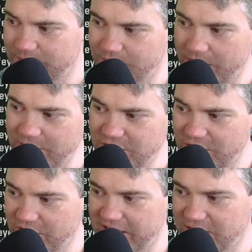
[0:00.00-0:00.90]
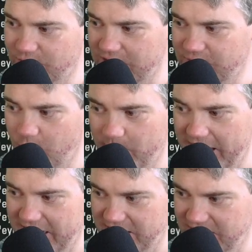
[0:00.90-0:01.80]
probably should look into Rust format
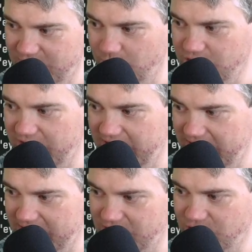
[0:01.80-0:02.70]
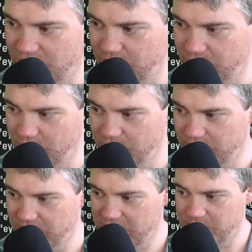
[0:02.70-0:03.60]
and switching it to
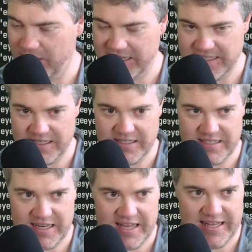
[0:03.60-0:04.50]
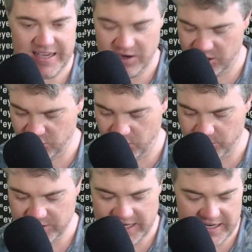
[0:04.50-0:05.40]
spaces in a
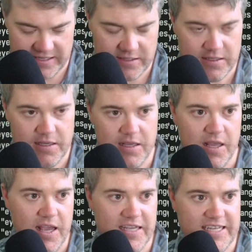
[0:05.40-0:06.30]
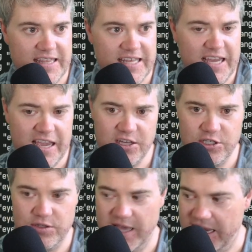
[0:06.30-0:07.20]
global setting, because I think I can
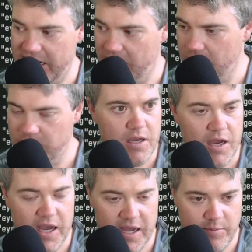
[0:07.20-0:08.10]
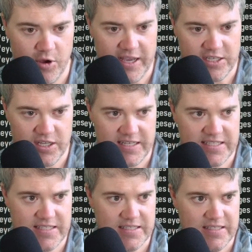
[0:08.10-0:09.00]
do that now. Okay, so
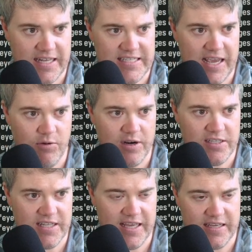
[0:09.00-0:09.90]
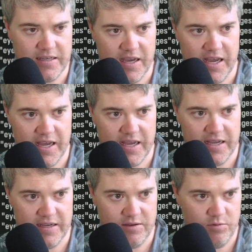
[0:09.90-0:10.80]
let's say I wanted
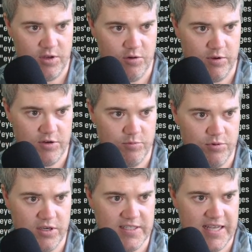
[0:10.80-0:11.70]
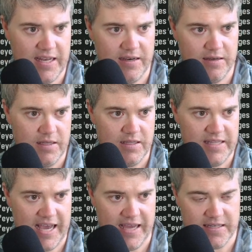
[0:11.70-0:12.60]
to we do Brooks at
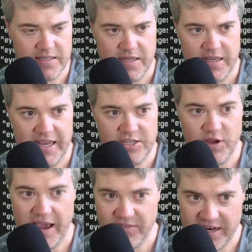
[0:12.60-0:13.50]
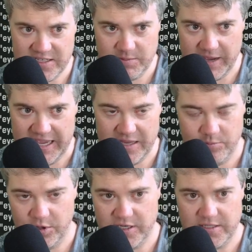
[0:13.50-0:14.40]
that, and so I have that as my
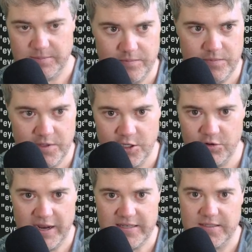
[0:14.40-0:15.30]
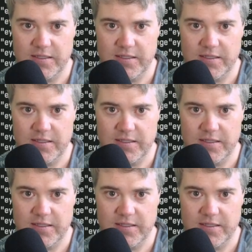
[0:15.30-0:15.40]
input. Great.